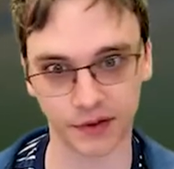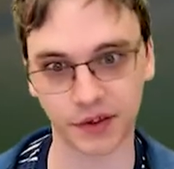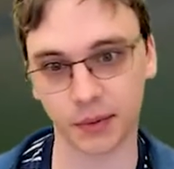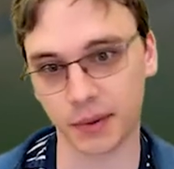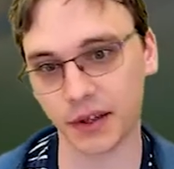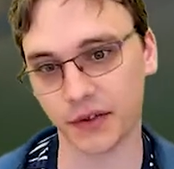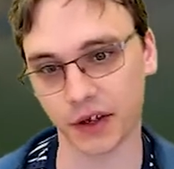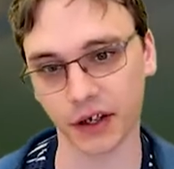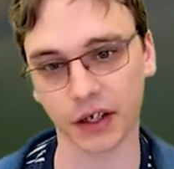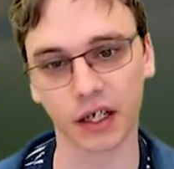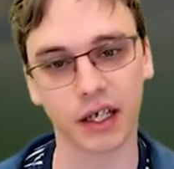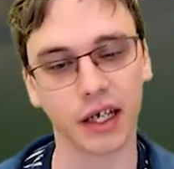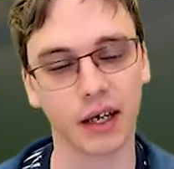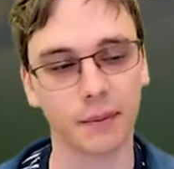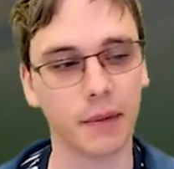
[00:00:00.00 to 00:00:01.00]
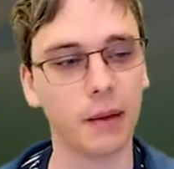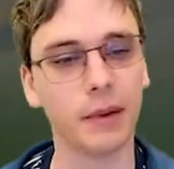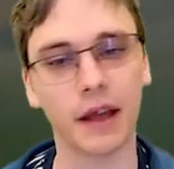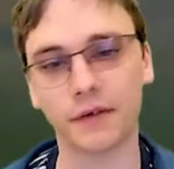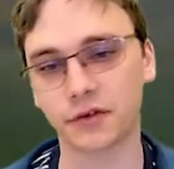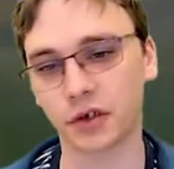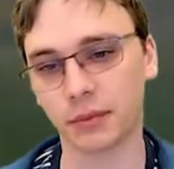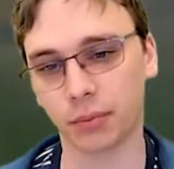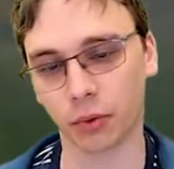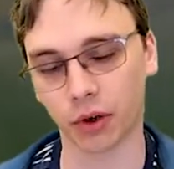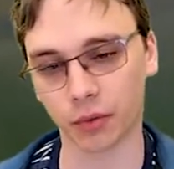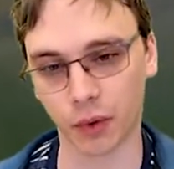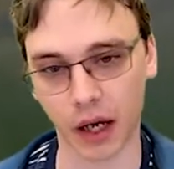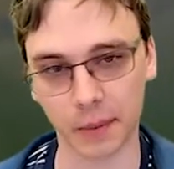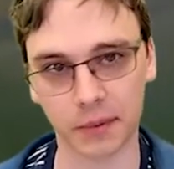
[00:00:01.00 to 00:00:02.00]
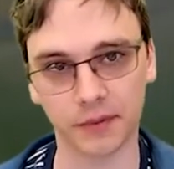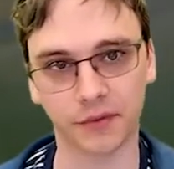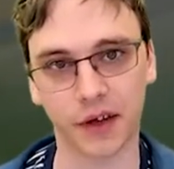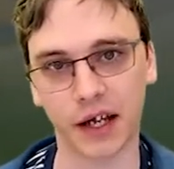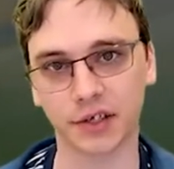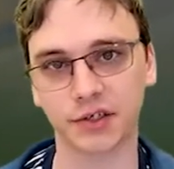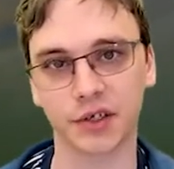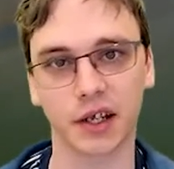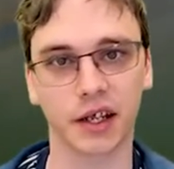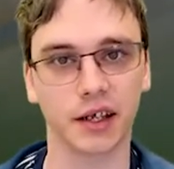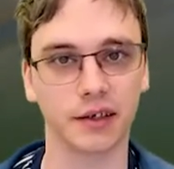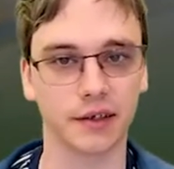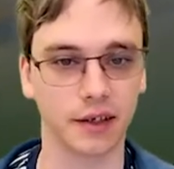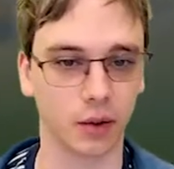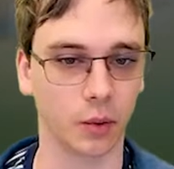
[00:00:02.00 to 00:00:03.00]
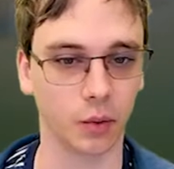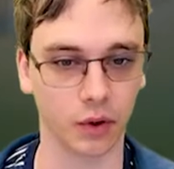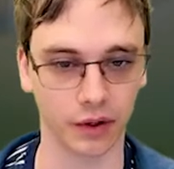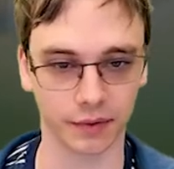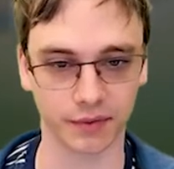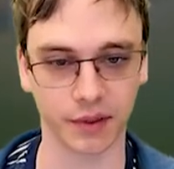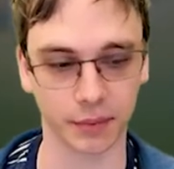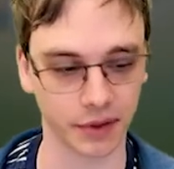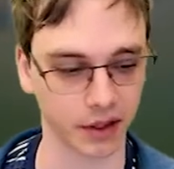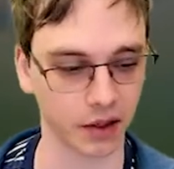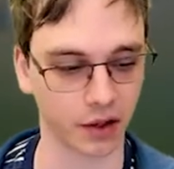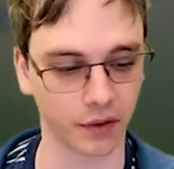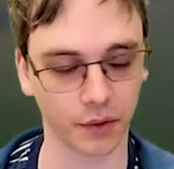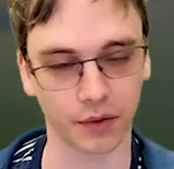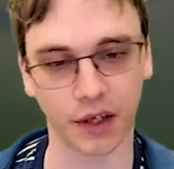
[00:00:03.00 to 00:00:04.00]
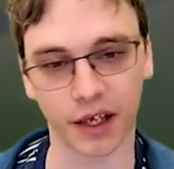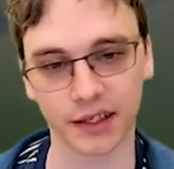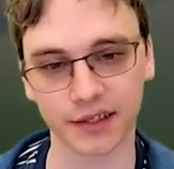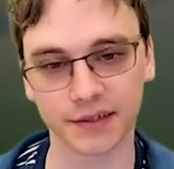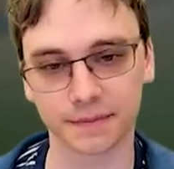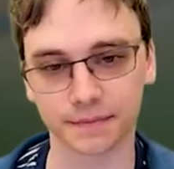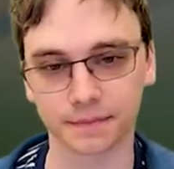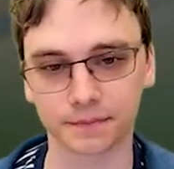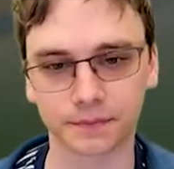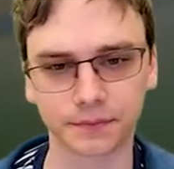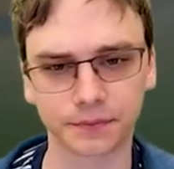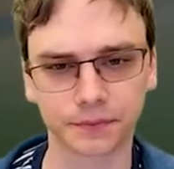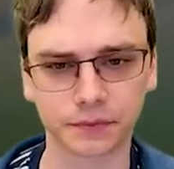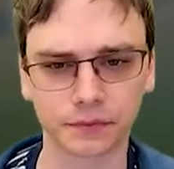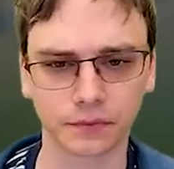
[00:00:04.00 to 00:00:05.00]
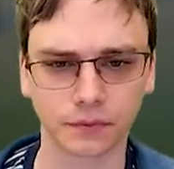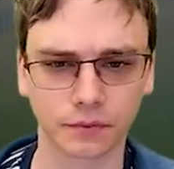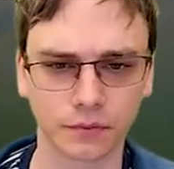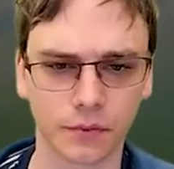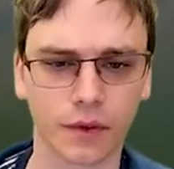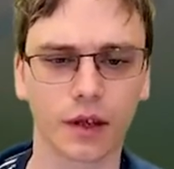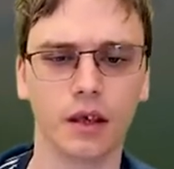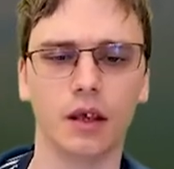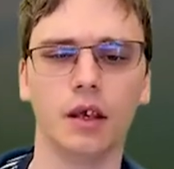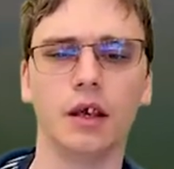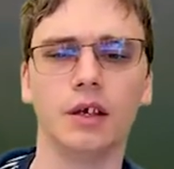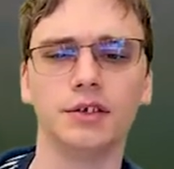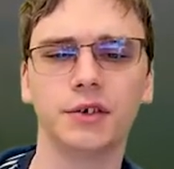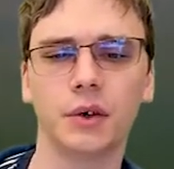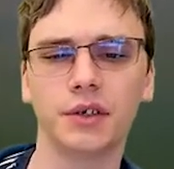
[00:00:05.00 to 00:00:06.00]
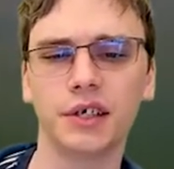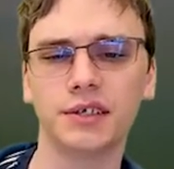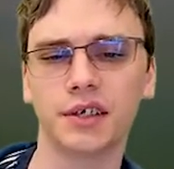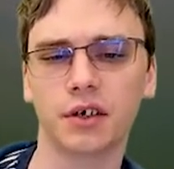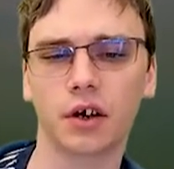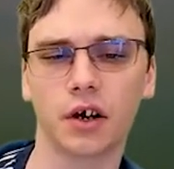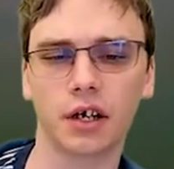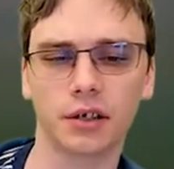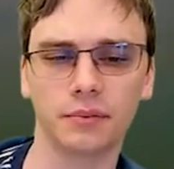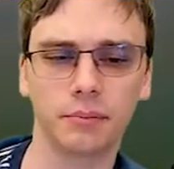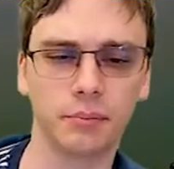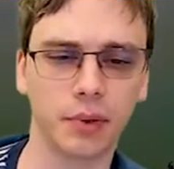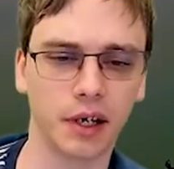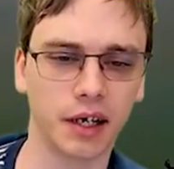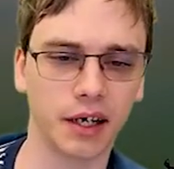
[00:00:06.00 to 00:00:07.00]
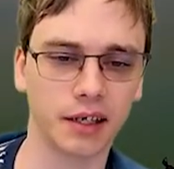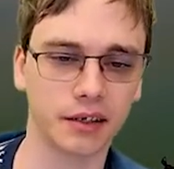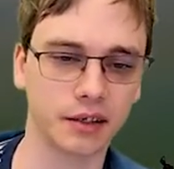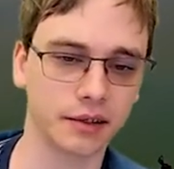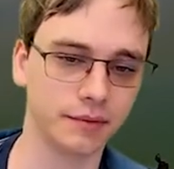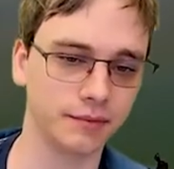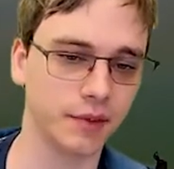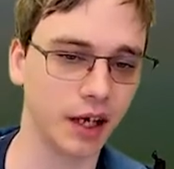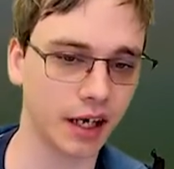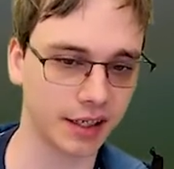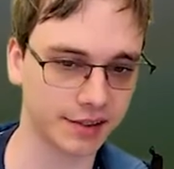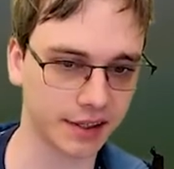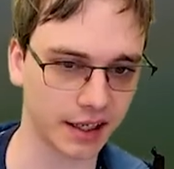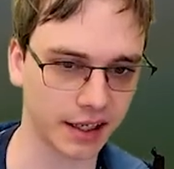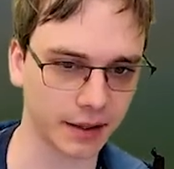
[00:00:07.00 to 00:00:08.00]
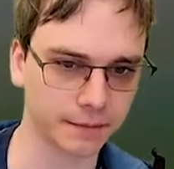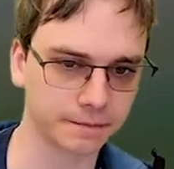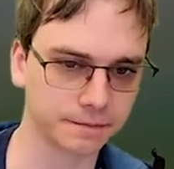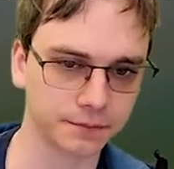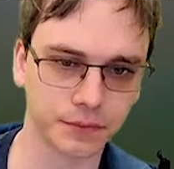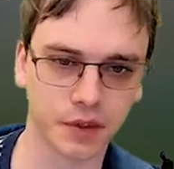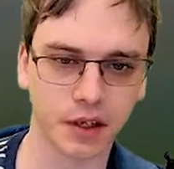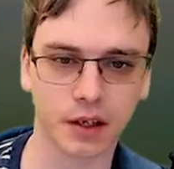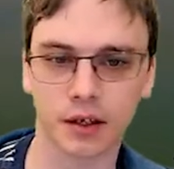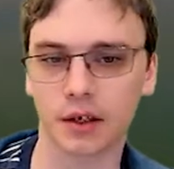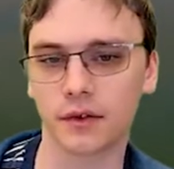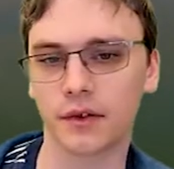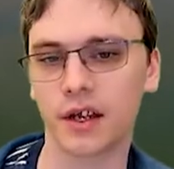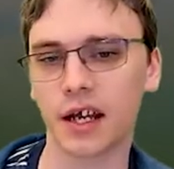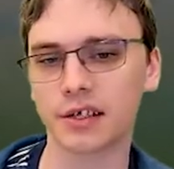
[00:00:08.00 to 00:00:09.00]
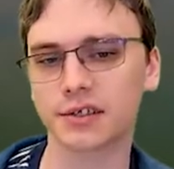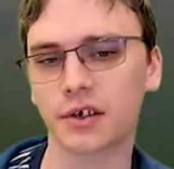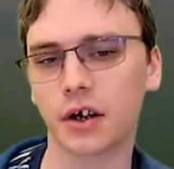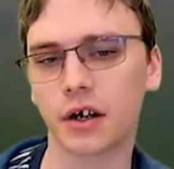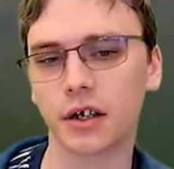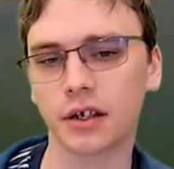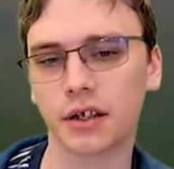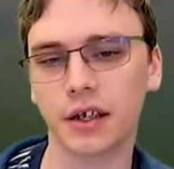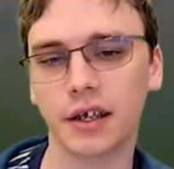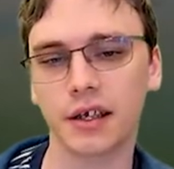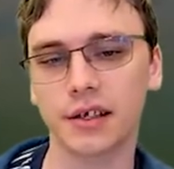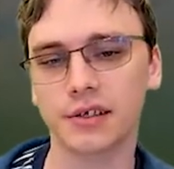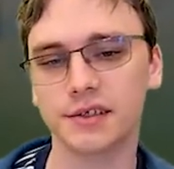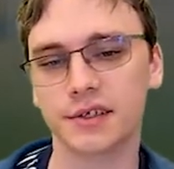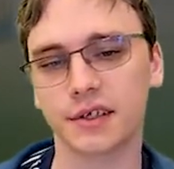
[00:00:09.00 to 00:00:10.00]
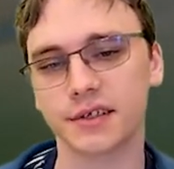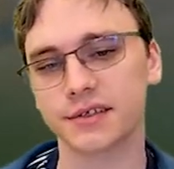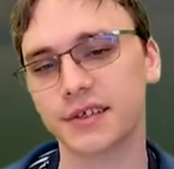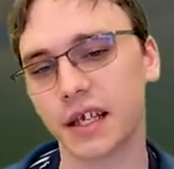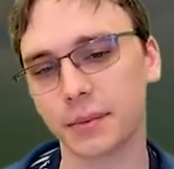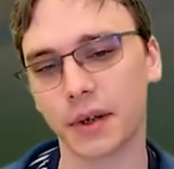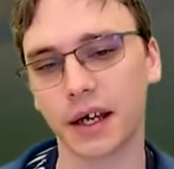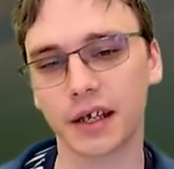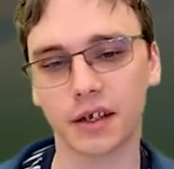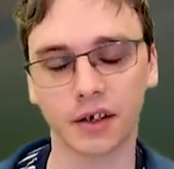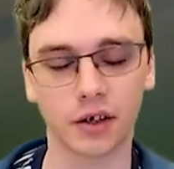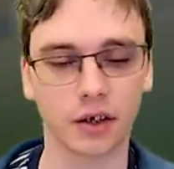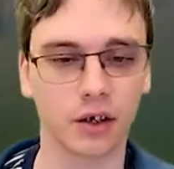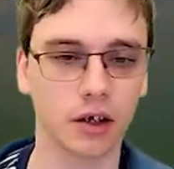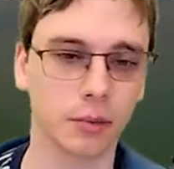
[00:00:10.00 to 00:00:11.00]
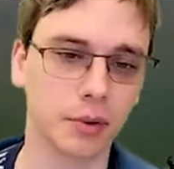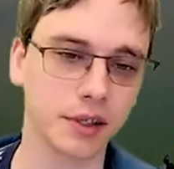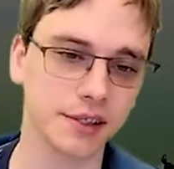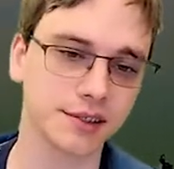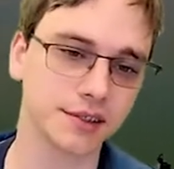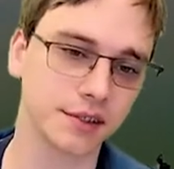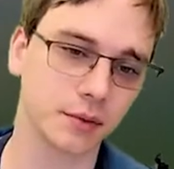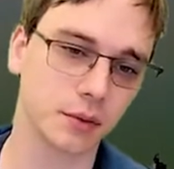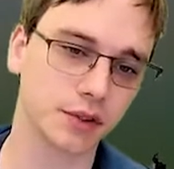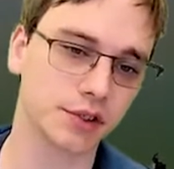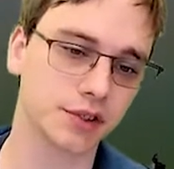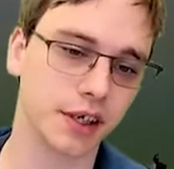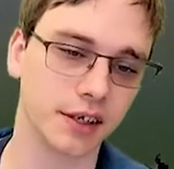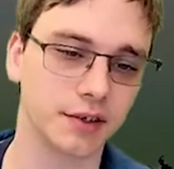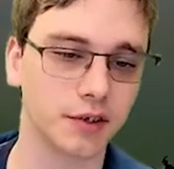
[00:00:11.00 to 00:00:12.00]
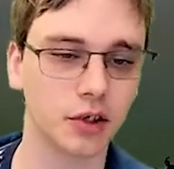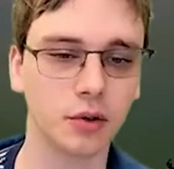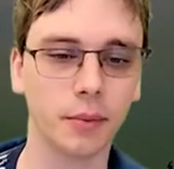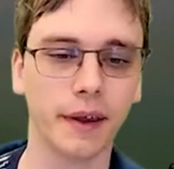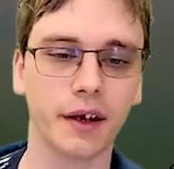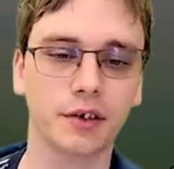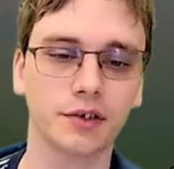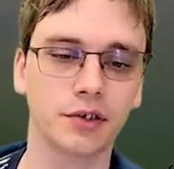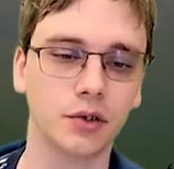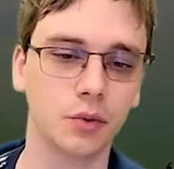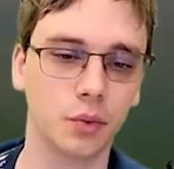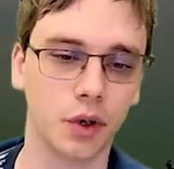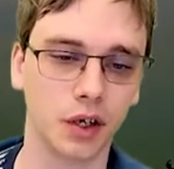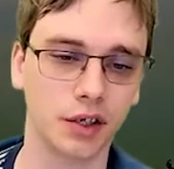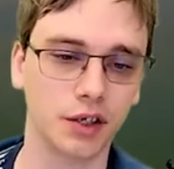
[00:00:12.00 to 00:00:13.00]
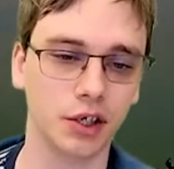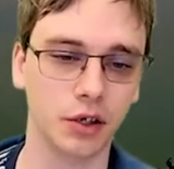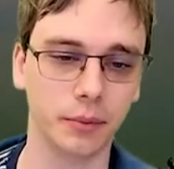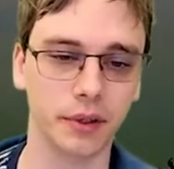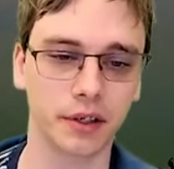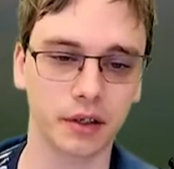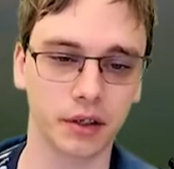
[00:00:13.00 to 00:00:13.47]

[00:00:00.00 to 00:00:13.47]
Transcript: to be there. Maybe after a board wipe, you flash it in, or something along those lines. So a decent card, but not exciting. The next card is Samite Herbalist, which is a 2-mana 2/1 human